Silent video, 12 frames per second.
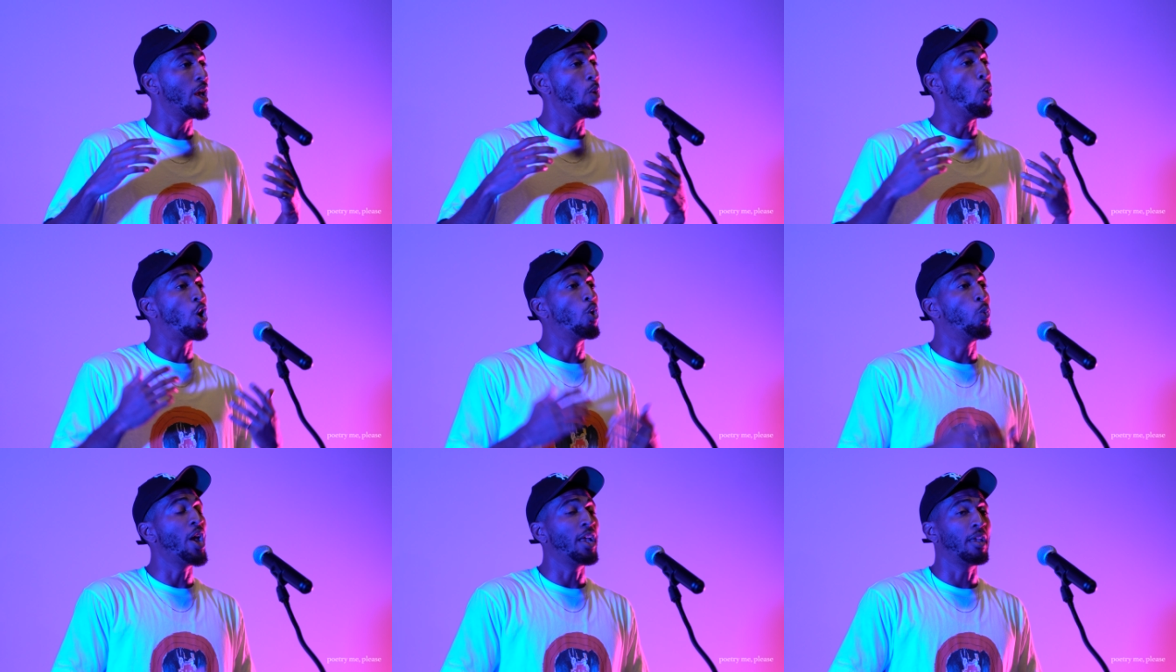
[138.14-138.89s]
and walk
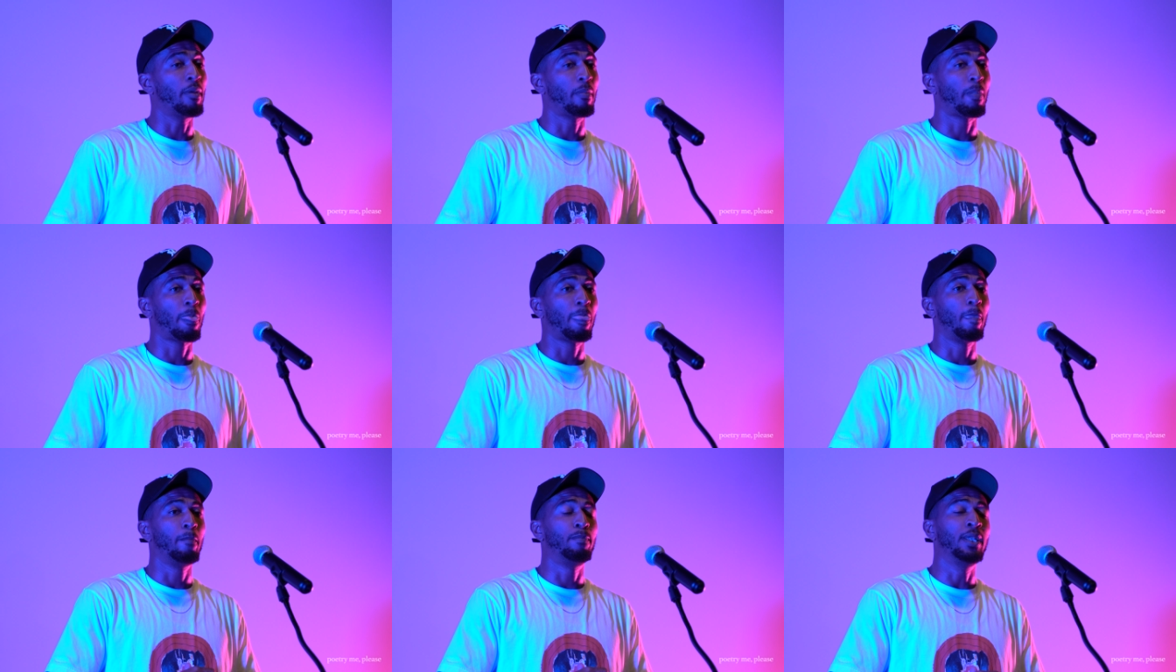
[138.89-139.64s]
away.
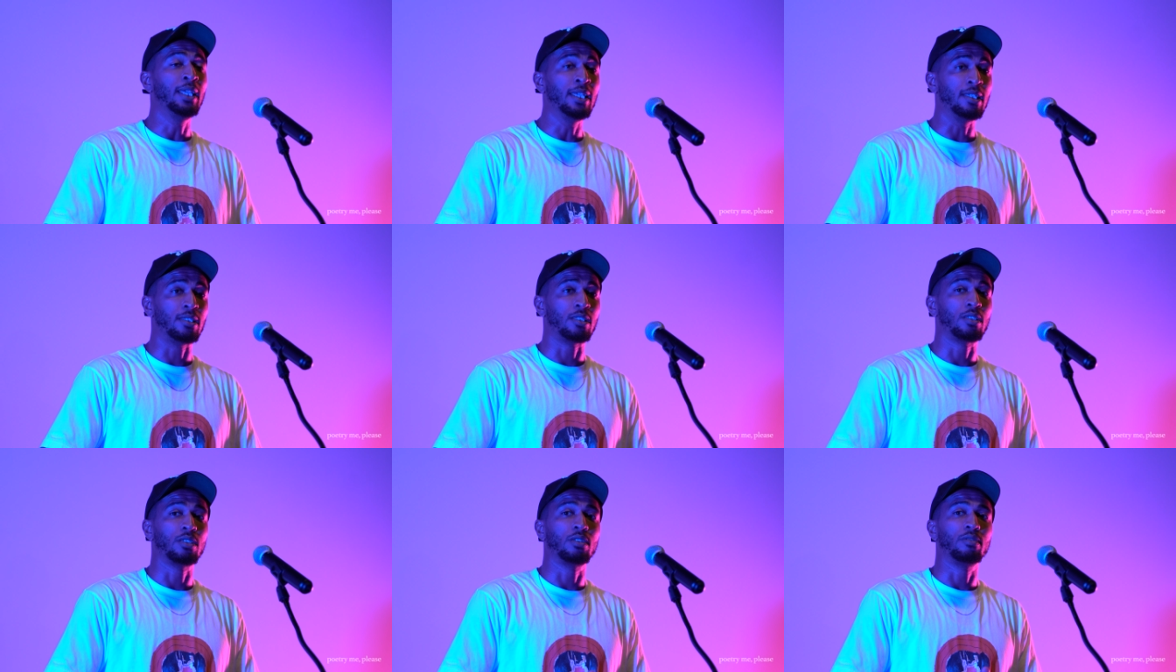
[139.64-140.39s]

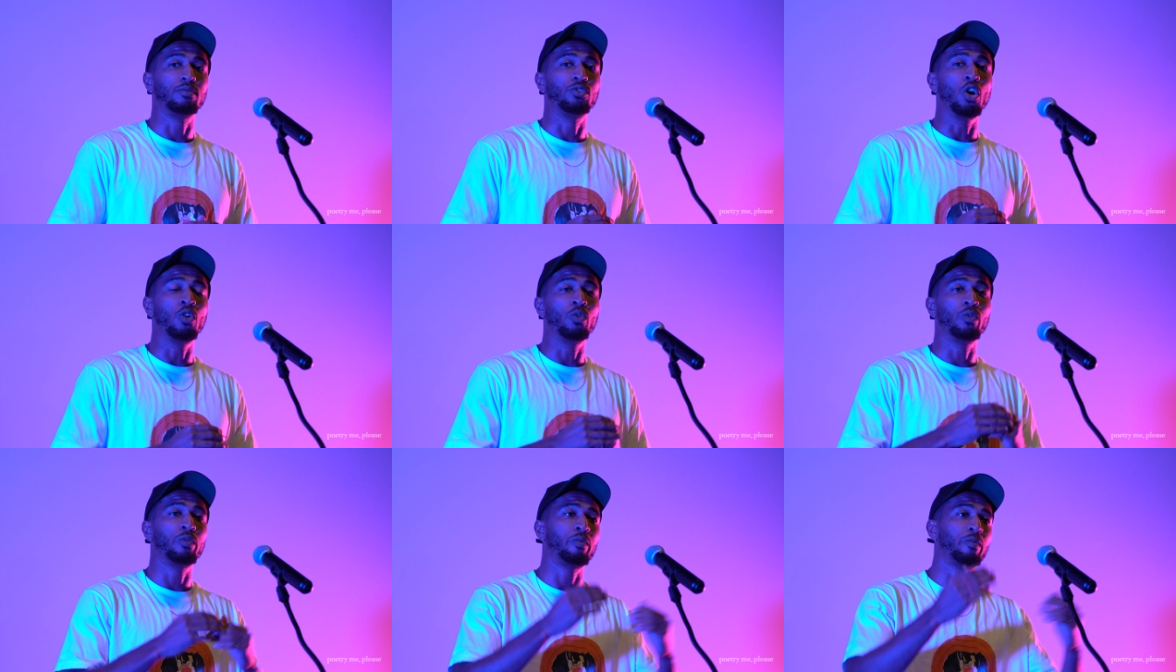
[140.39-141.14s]
Please don't.